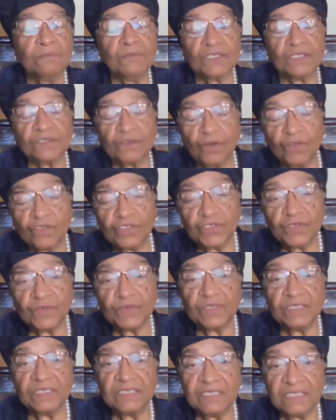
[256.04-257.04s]
must also
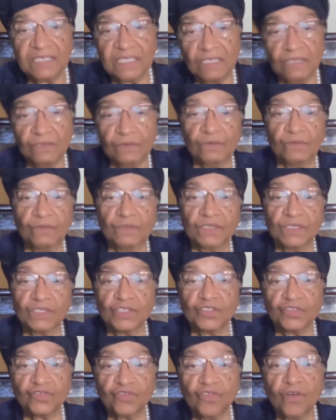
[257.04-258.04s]
continue with
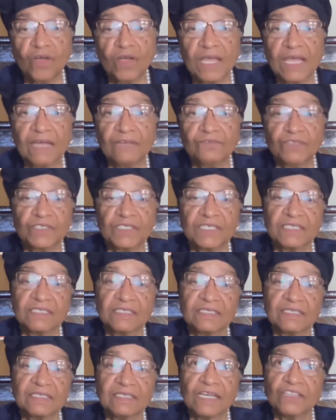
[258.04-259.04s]
the strong
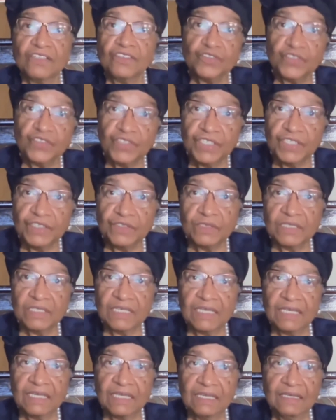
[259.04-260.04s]
advocacy that you see
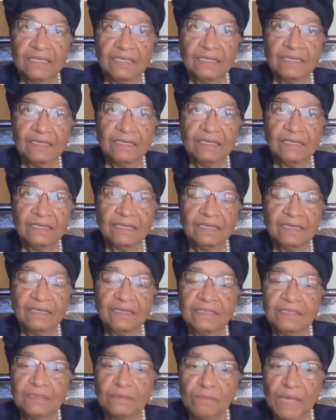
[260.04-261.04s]
today
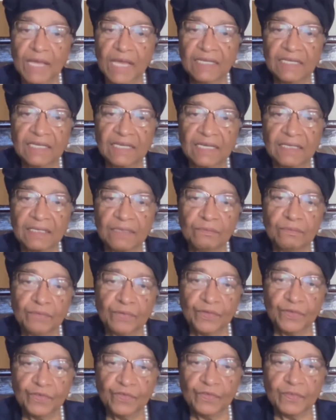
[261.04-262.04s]
demanding an
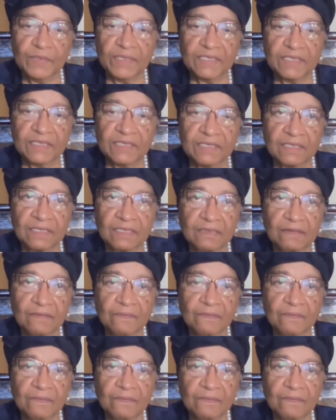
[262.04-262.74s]
improvement